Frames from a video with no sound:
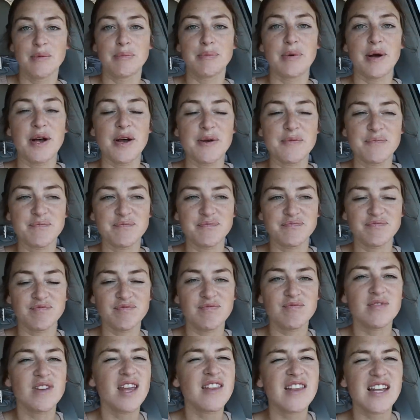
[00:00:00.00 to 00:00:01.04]
but
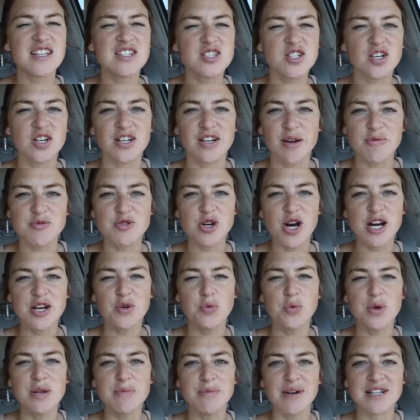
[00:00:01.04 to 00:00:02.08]
That's good. I'm trying to
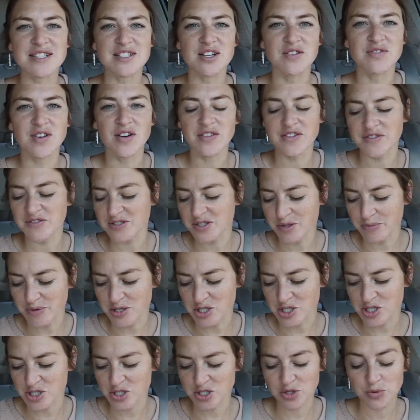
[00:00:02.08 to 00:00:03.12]
wean myself off of so
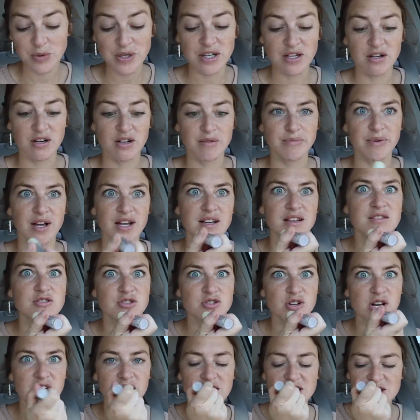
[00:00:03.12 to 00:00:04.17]
much sweetener in my
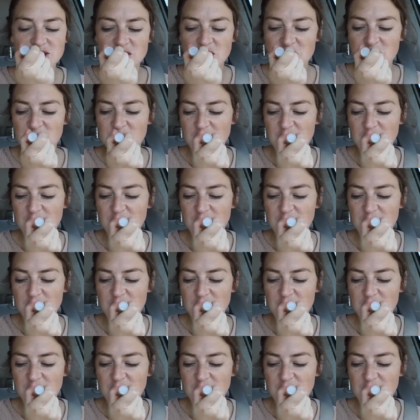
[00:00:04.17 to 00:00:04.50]
drinks.